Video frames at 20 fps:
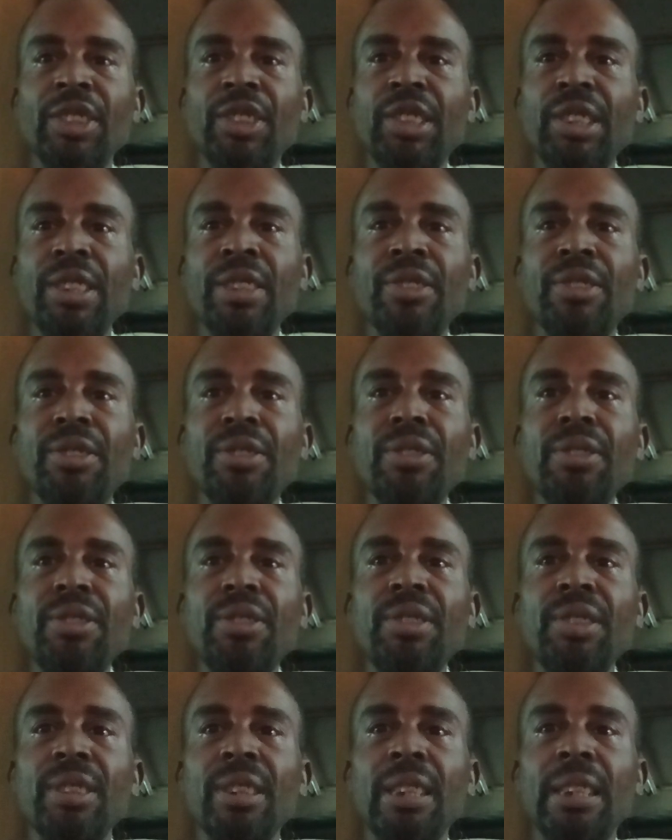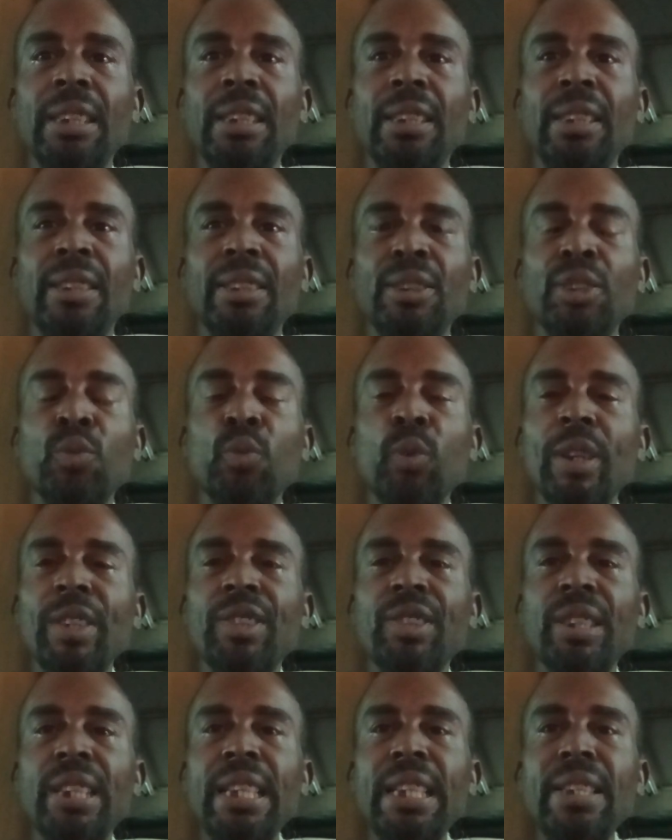citizens, the
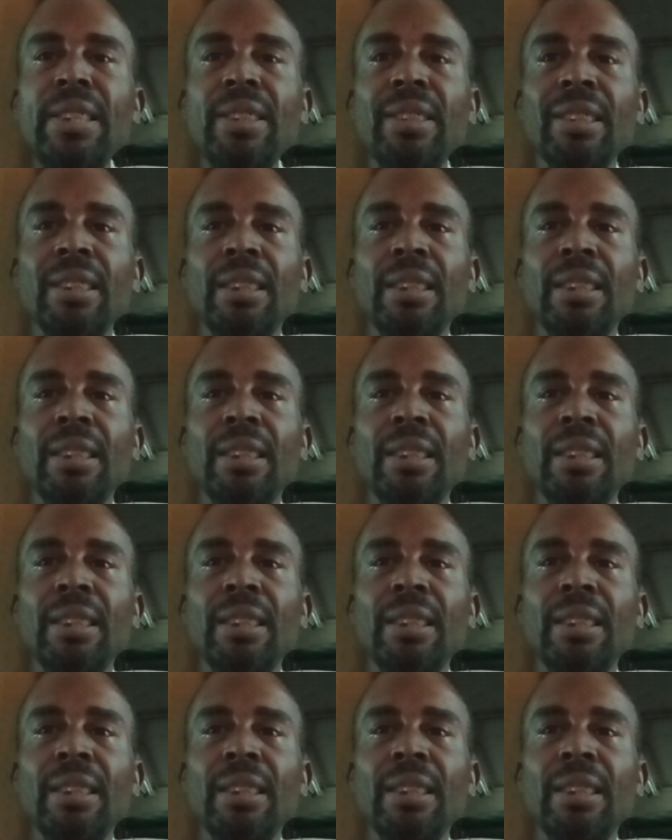resident,